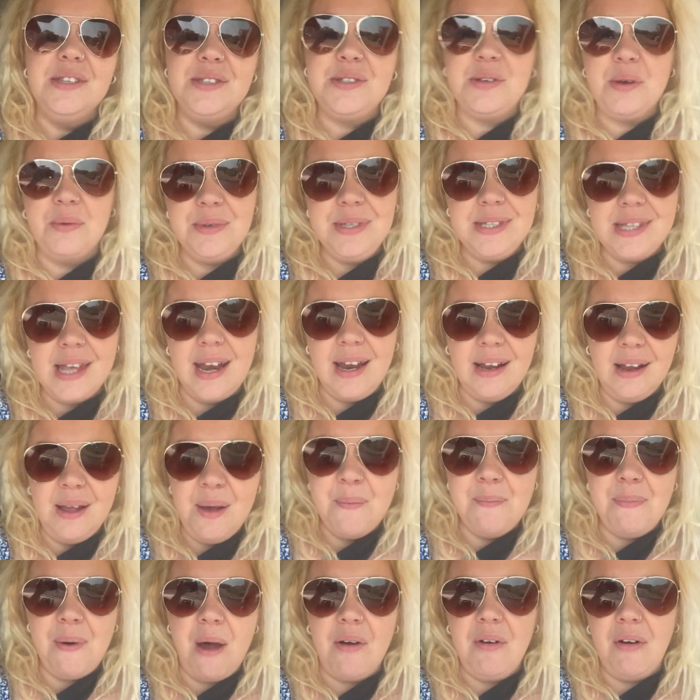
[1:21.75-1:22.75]
So we said I
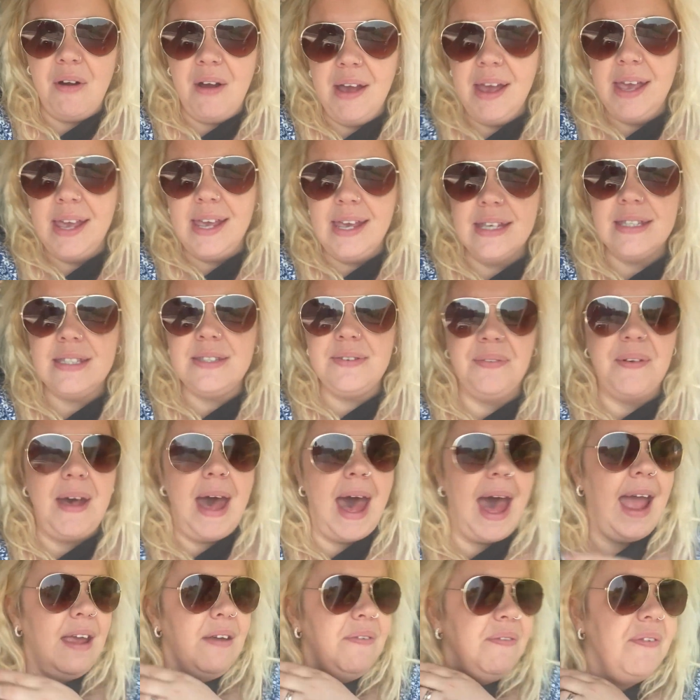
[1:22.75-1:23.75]
can borrow his
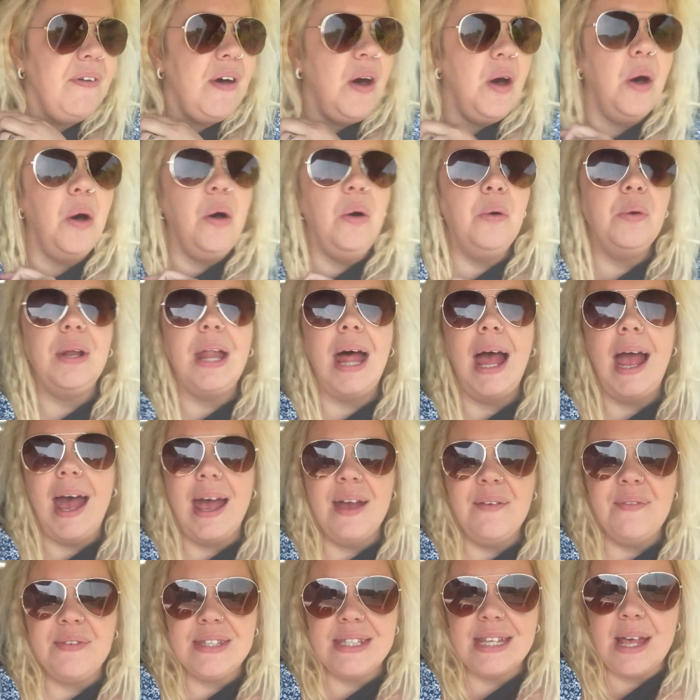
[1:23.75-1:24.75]
iPhone. Like
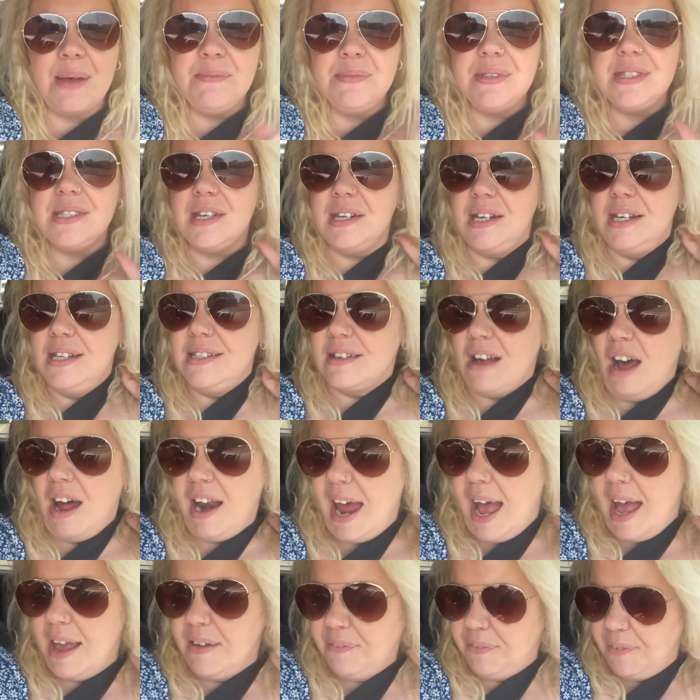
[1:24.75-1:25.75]
I have a Samsung, he's
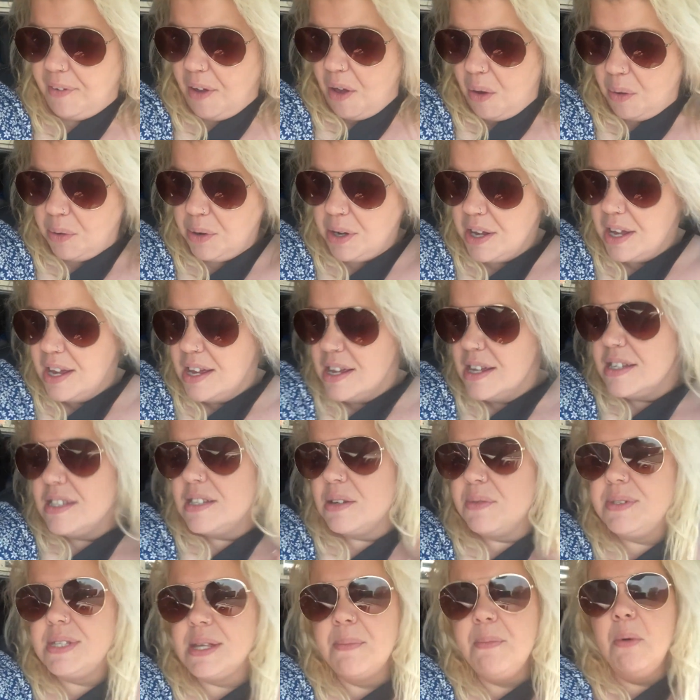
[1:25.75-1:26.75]
got an iPhone.
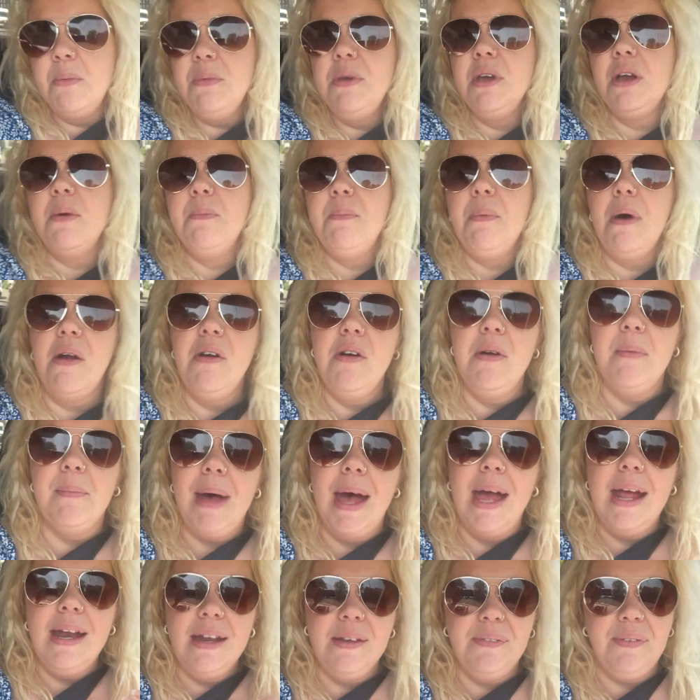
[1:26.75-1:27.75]
So we said, Mum, you can borrow
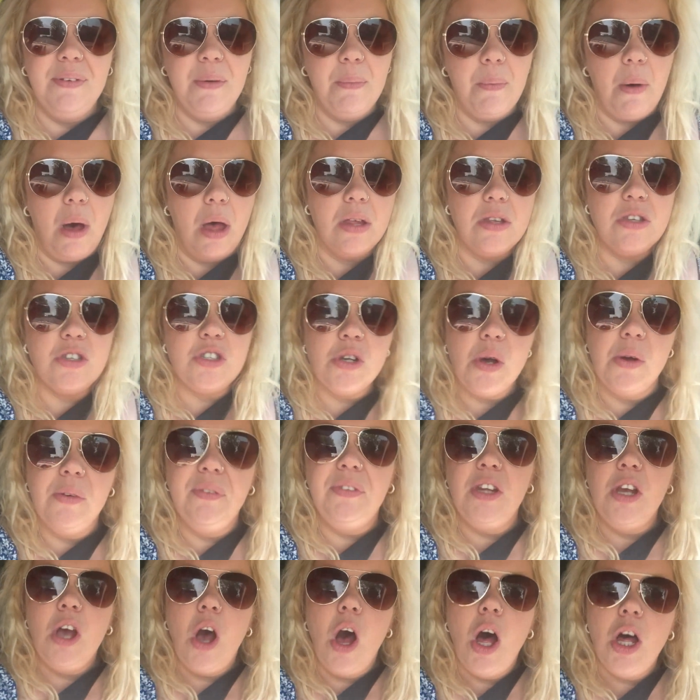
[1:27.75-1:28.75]
mine if you want. So
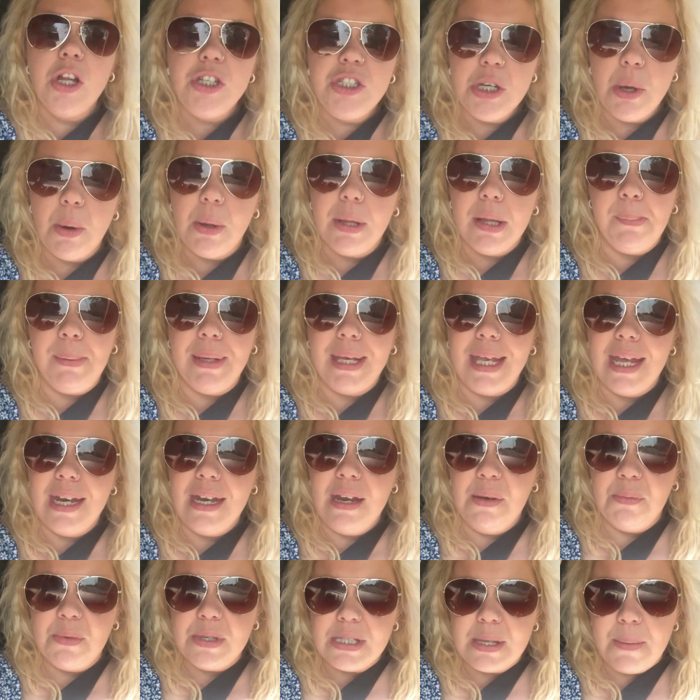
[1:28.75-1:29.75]
if the audio at the
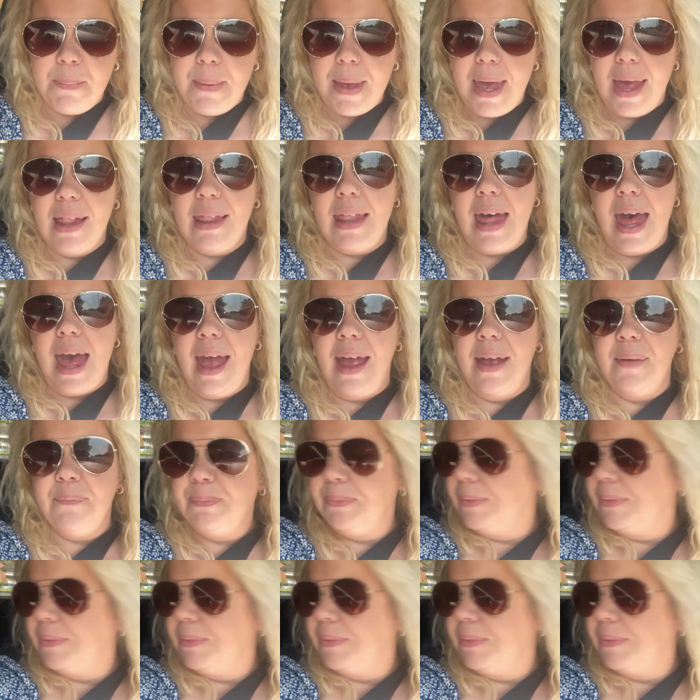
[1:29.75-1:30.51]
beginning was a bit like,